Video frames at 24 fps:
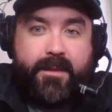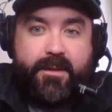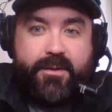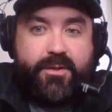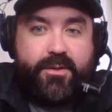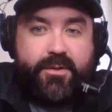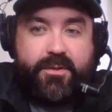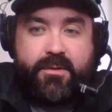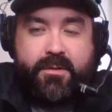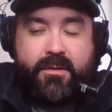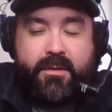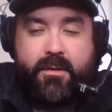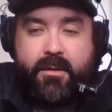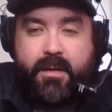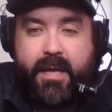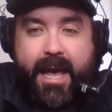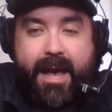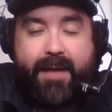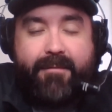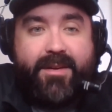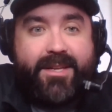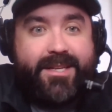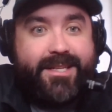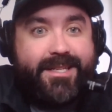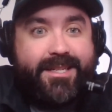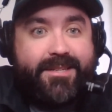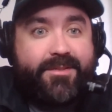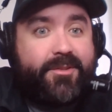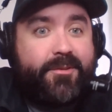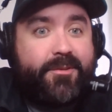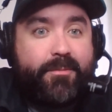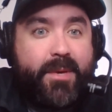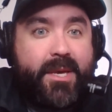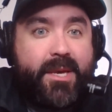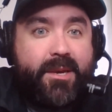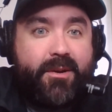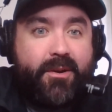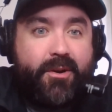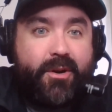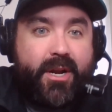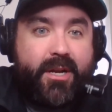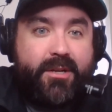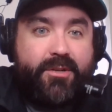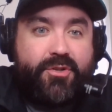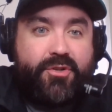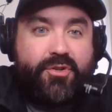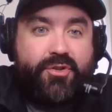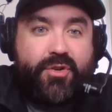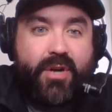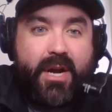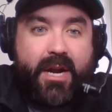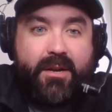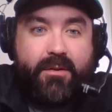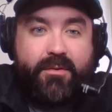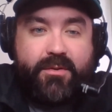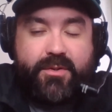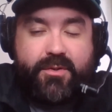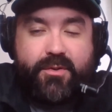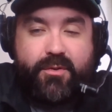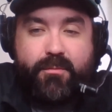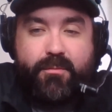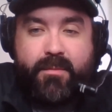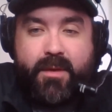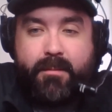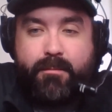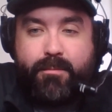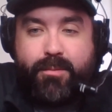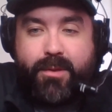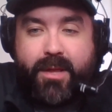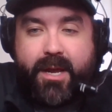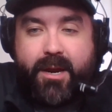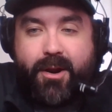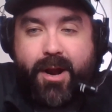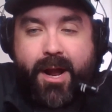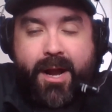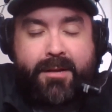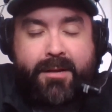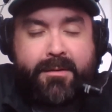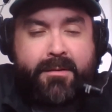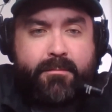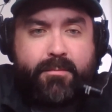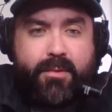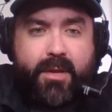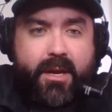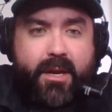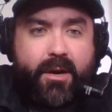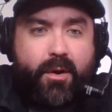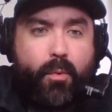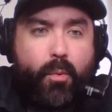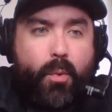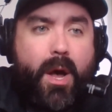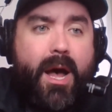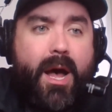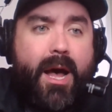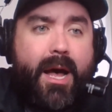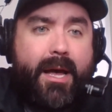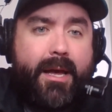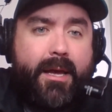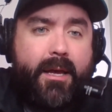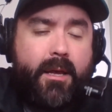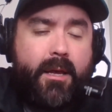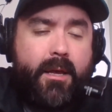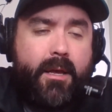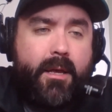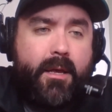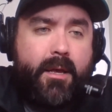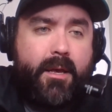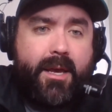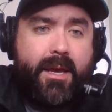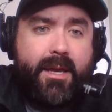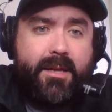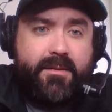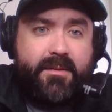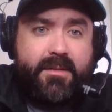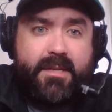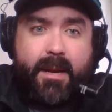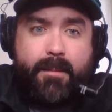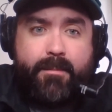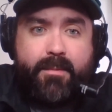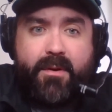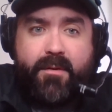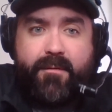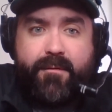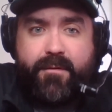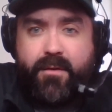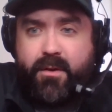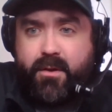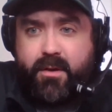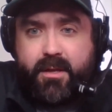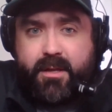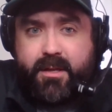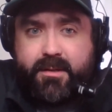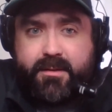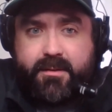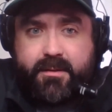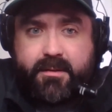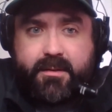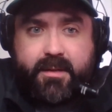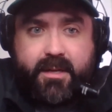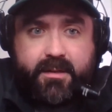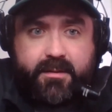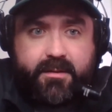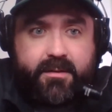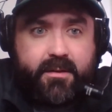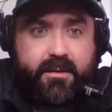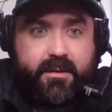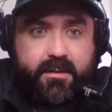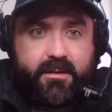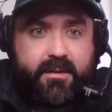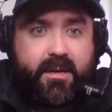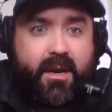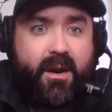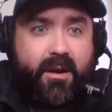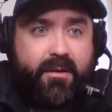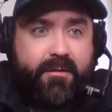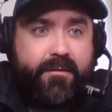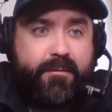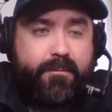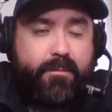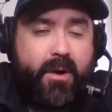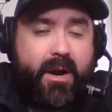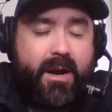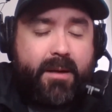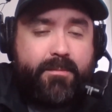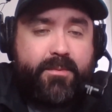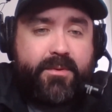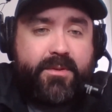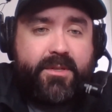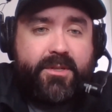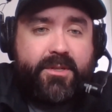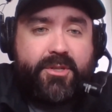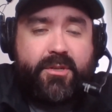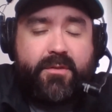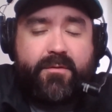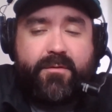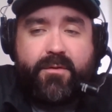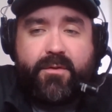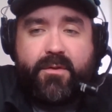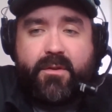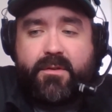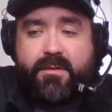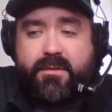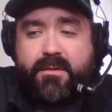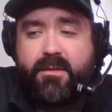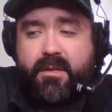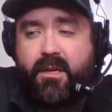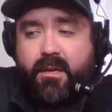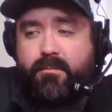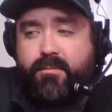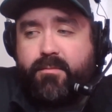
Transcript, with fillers: Just have it disappear and try to assume that player X and player Y can step in and fill it. It's, it's a tough proposition for this team.